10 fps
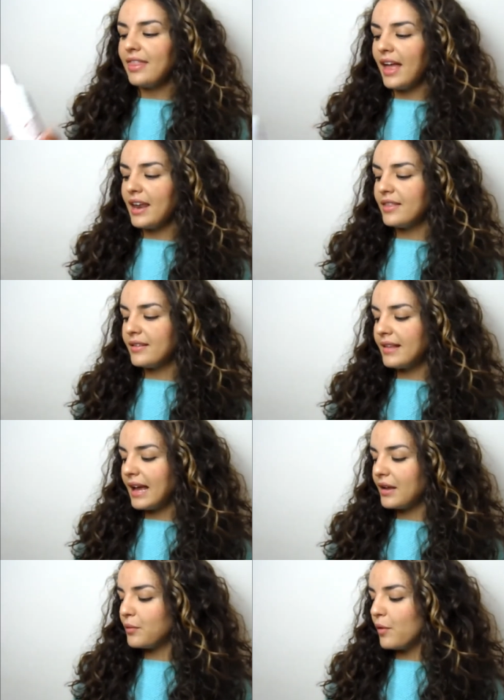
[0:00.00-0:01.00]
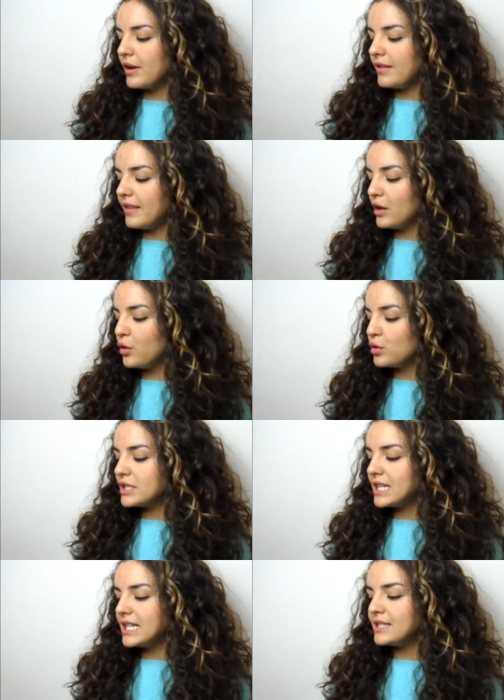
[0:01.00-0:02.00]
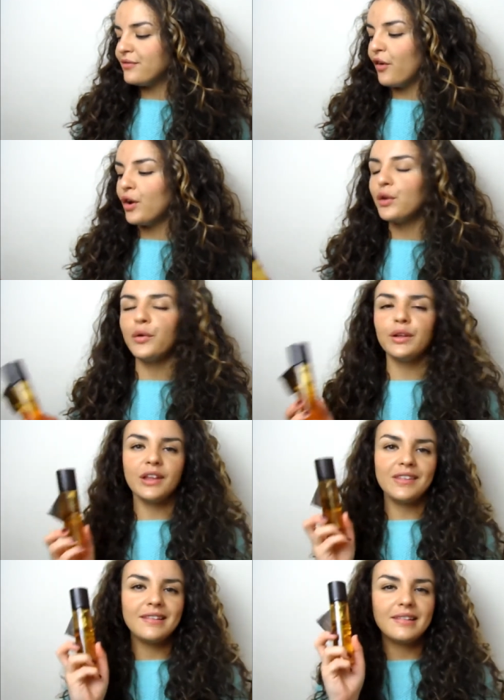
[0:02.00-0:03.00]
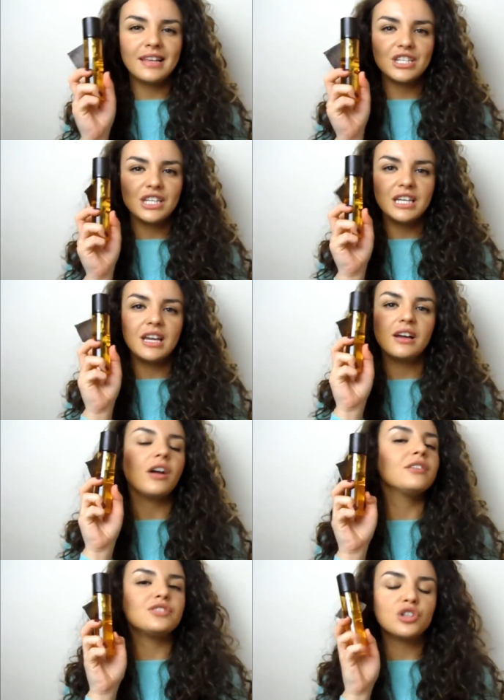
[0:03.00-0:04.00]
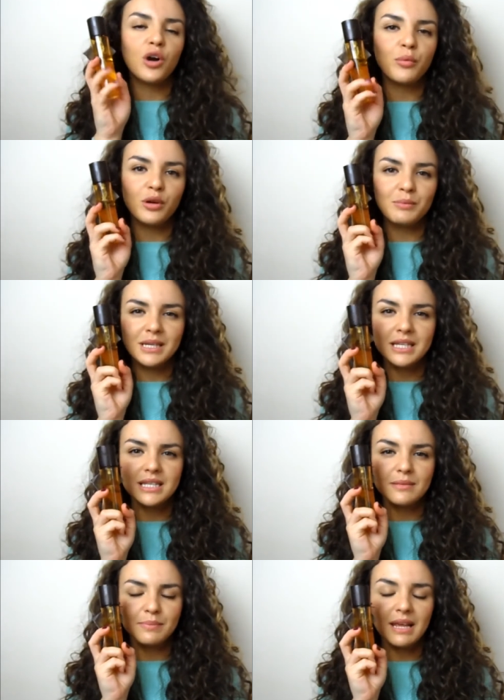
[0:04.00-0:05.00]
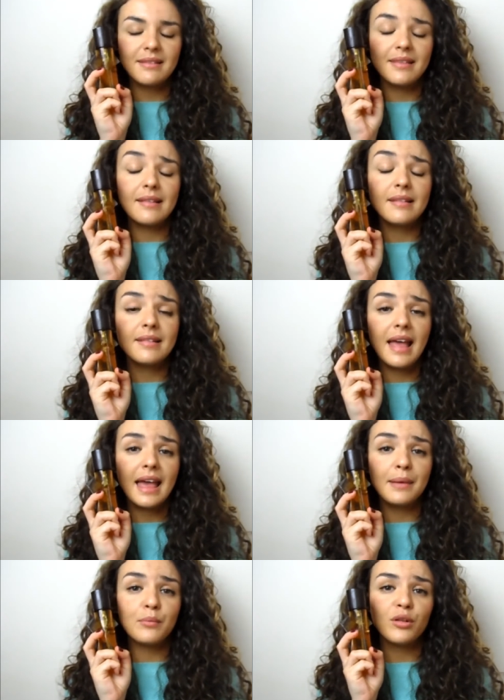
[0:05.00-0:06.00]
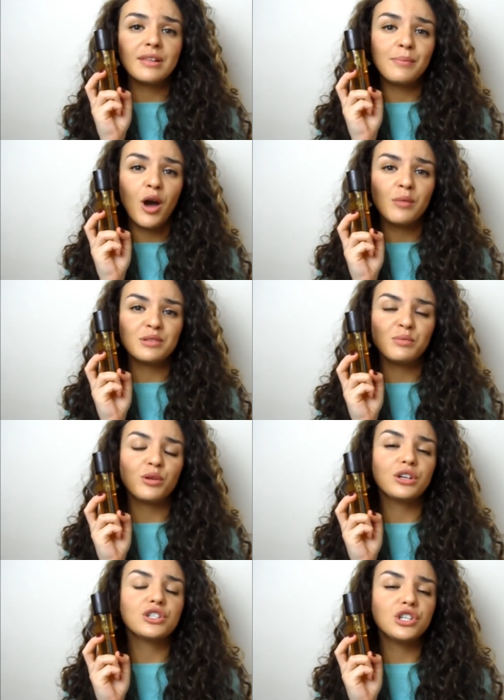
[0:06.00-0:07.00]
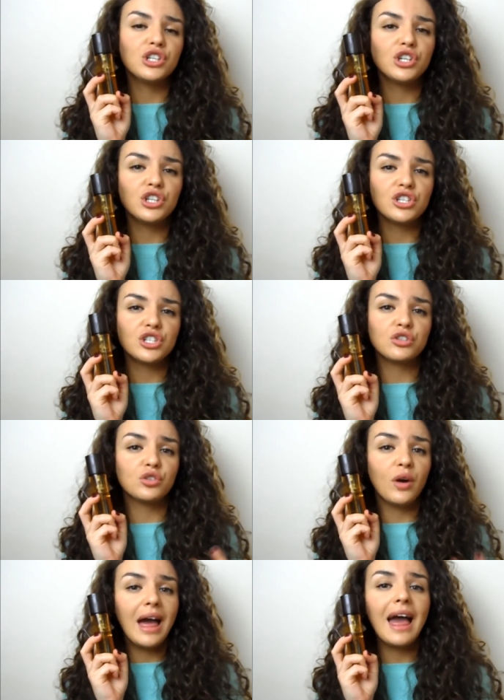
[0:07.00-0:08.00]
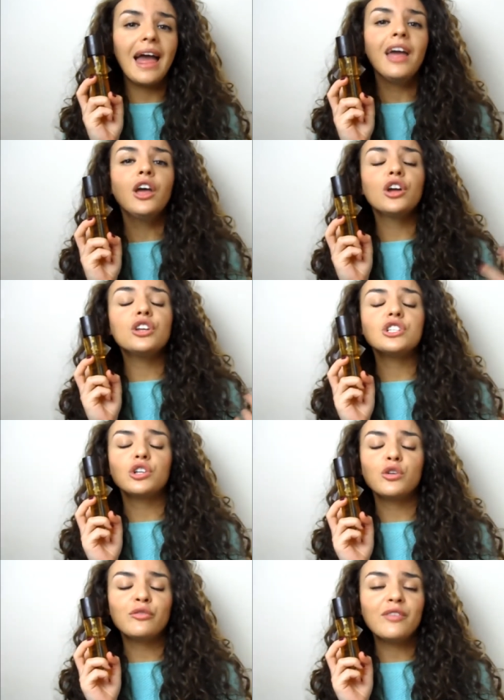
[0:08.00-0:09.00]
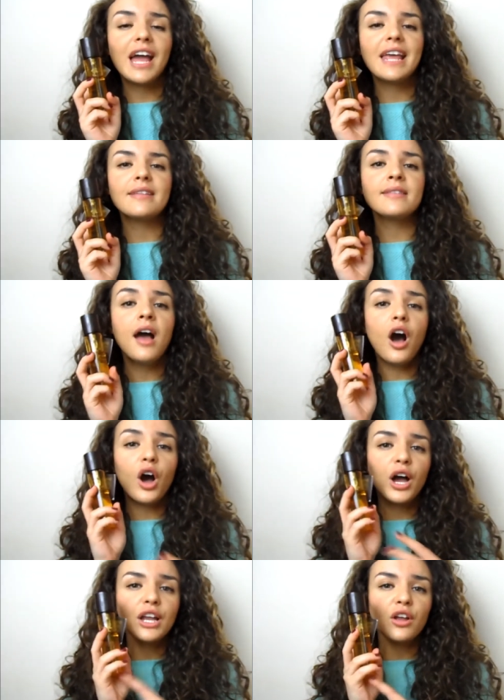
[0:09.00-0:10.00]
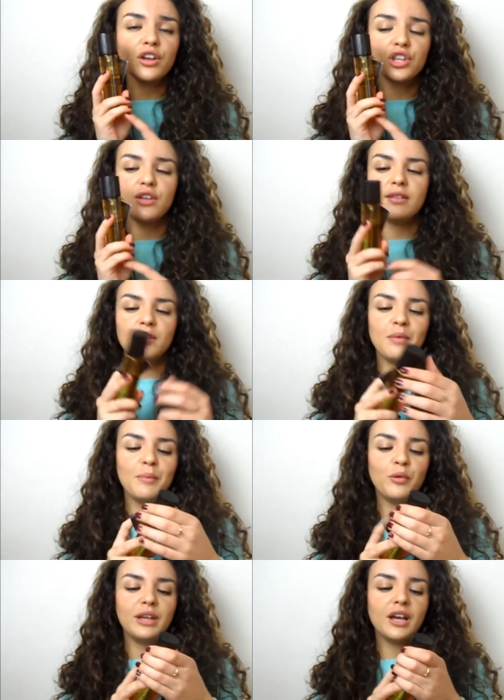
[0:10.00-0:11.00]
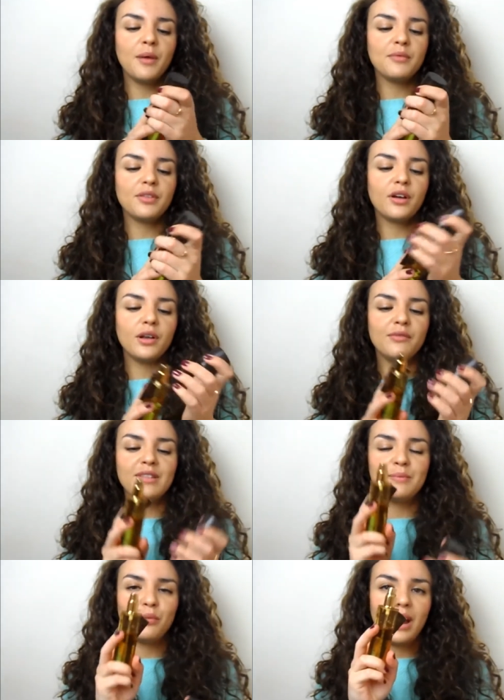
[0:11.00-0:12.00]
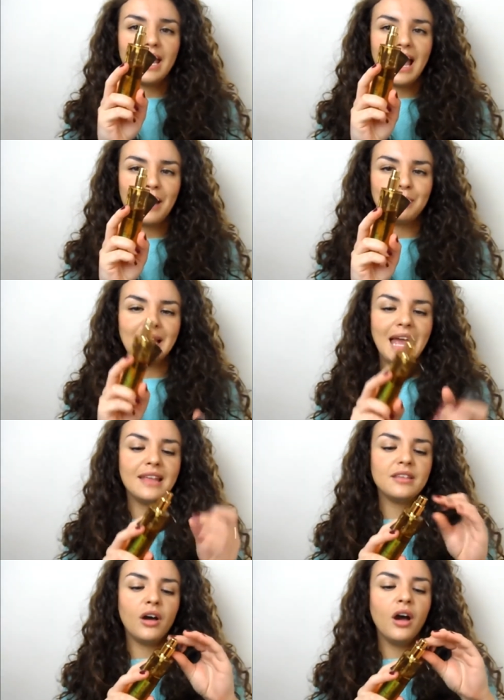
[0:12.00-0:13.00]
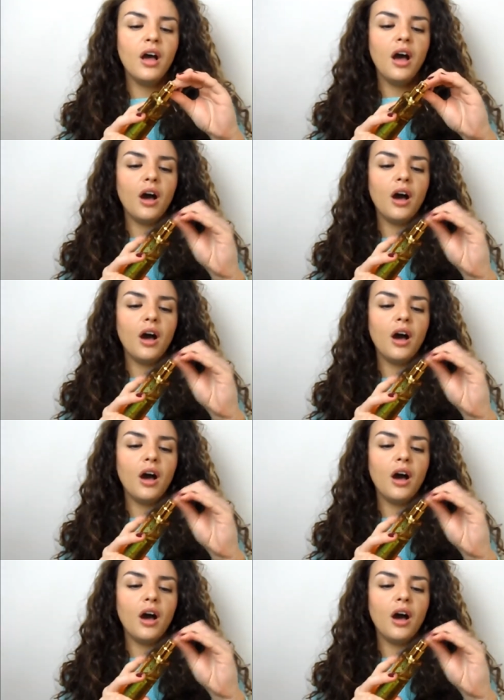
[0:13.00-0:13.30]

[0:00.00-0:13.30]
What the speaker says: And then the second one is the Caudalie Divine Oil. Now this is actually a kind of style product because this is a multi-purpose product. So you could use this on your hair, you could use it on your face. I like to use this on my body. It comes with a kind of spray applicator.